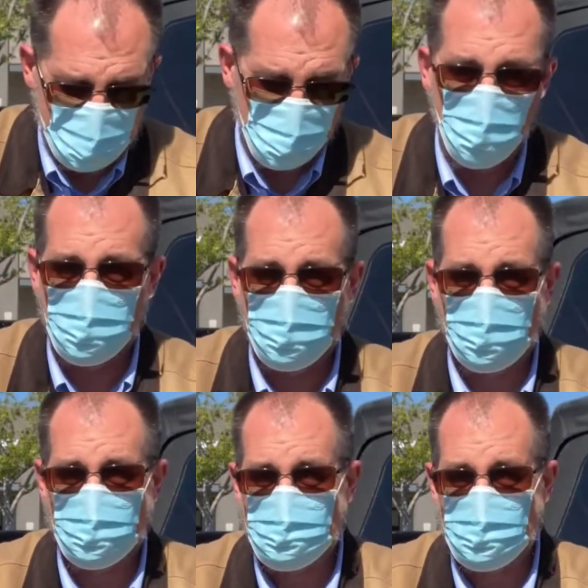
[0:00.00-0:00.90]
COVID
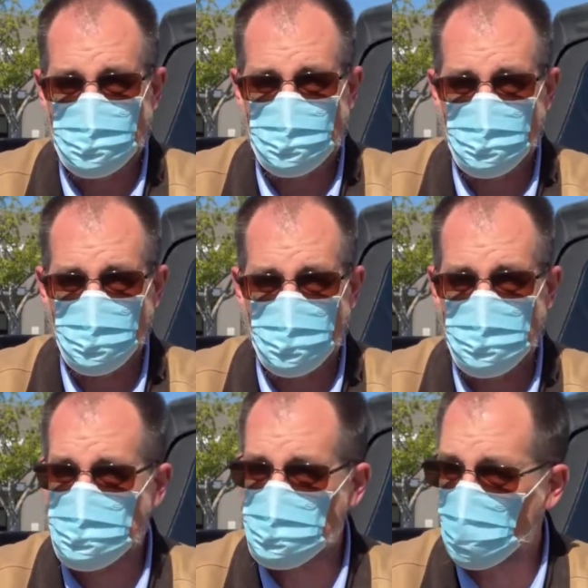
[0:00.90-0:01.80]
19 and try to
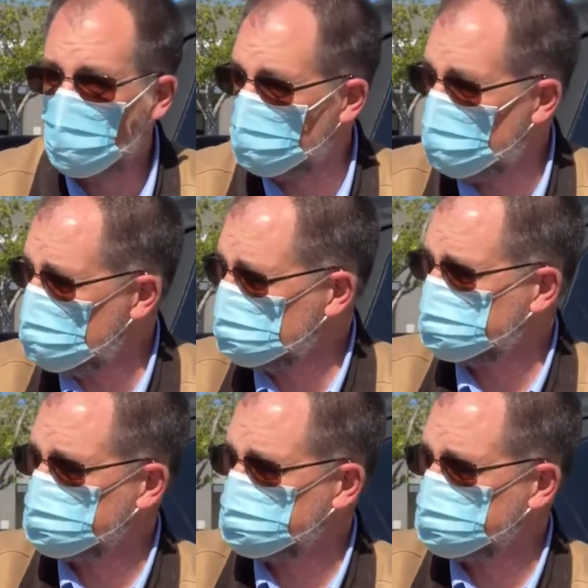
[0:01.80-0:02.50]
stall that